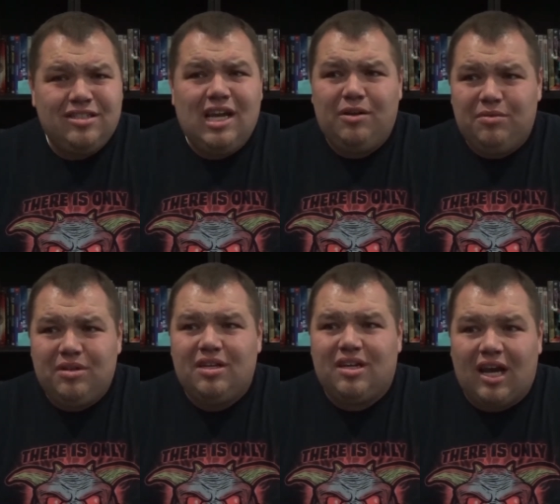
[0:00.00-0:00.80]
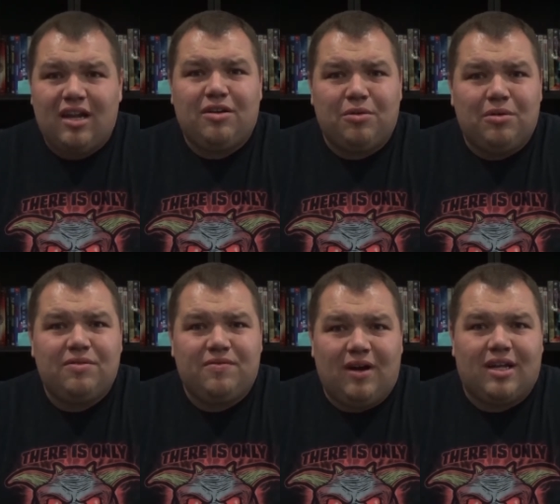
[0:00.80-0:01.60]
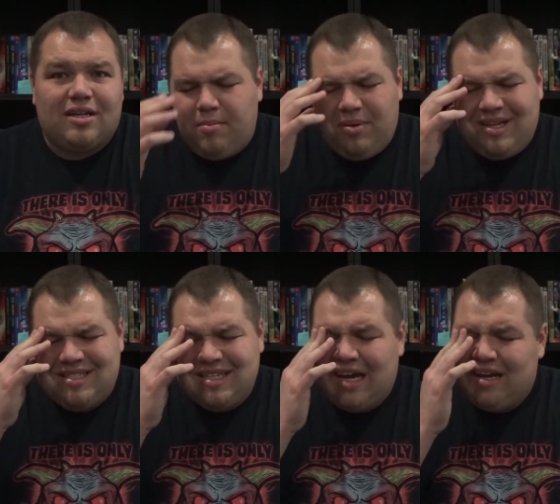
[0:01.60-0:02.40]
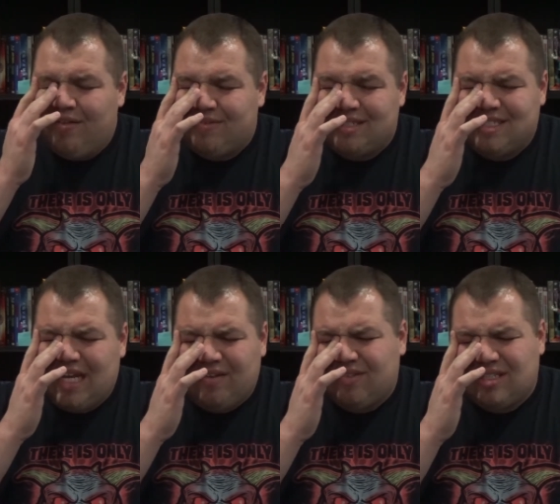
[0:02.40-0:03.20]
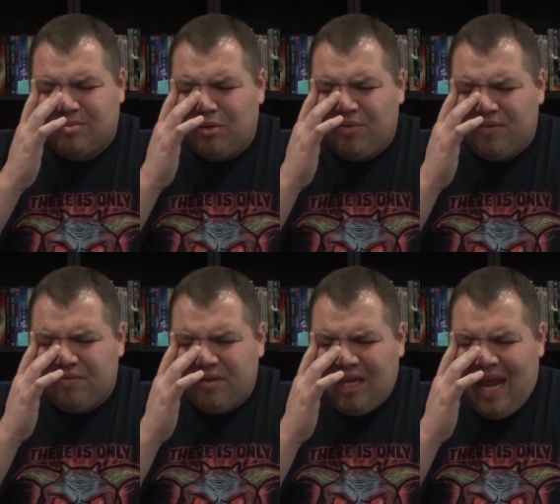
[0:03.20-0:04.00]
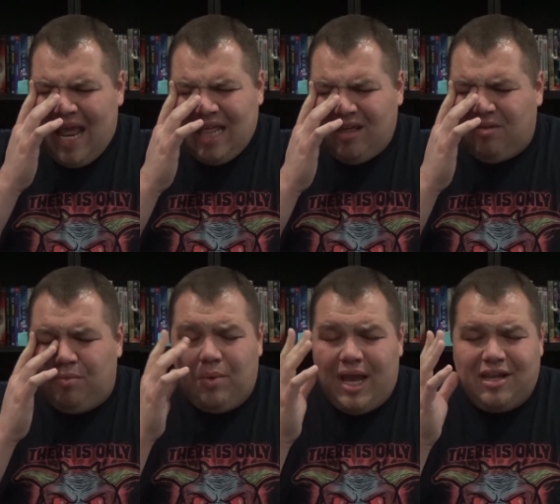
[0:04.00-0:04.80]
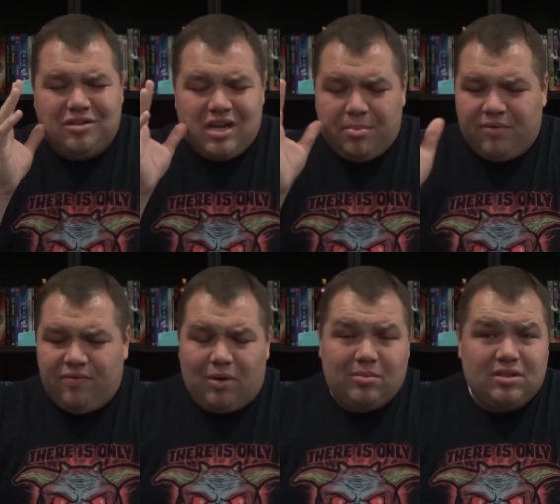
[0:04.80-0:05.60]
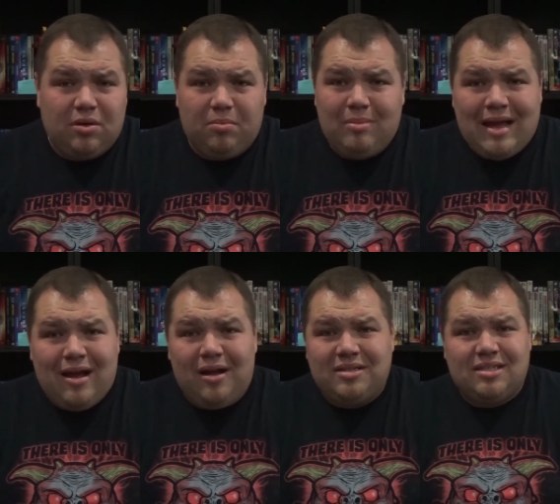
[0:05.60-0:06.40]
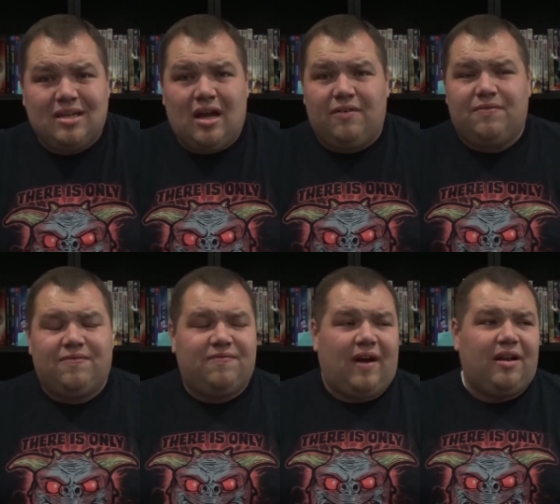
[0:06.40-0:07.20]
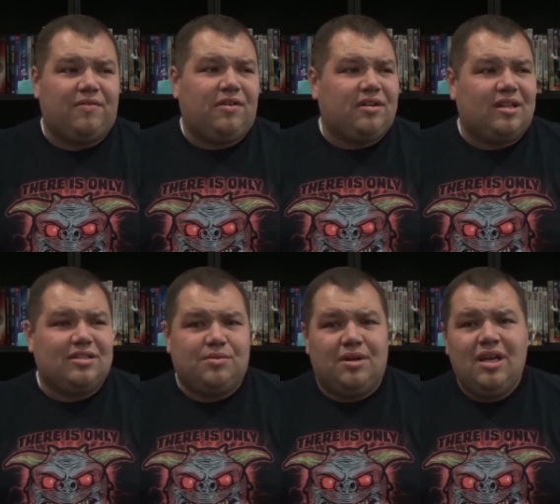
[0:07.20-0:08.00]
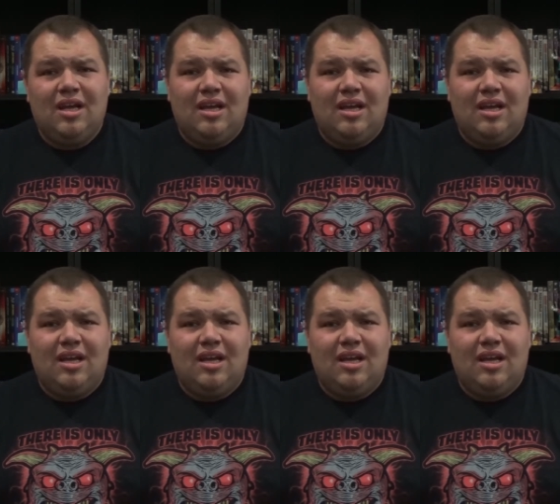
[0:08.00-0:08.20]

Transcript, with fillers: genuinely kind of cool and funny. But it's not enough to save this movie in any way, shape, or form. So my honest to God final verdict on this one